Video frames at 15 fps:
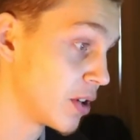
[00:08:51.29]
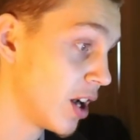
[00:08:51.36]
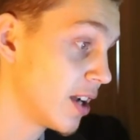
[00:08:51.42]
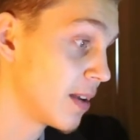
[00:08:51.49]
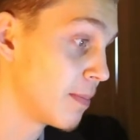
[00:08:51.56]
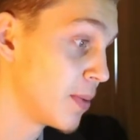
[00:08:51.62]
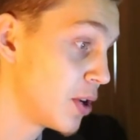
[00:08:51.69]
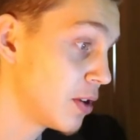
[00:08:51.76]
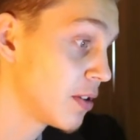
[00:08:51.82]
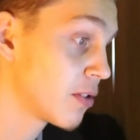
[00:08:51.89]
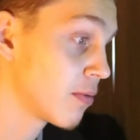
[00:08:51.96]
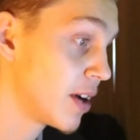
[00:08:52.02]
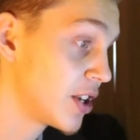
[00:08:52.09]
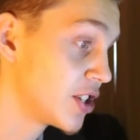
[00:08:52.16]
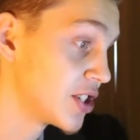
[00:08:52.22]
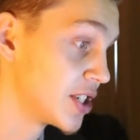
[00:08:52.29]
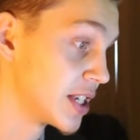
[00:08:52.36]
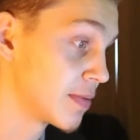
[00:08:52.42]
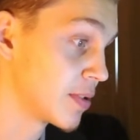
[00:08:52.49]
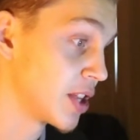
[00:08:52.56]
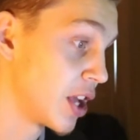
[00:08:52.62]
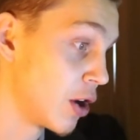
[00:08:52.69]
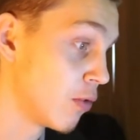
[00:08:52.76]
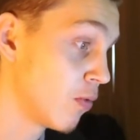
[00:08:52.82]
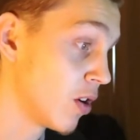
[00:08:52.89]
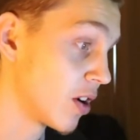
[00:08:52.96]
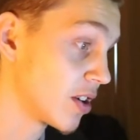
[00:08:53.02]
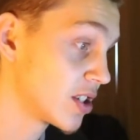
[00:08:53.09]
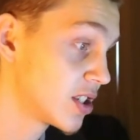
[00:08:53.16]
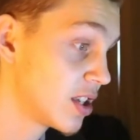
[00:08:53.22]
God imputeth righteousness without
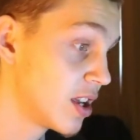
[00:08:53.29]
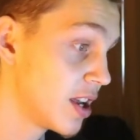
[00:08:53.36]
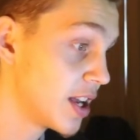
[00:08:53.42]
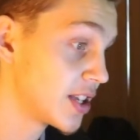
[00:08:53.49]
works,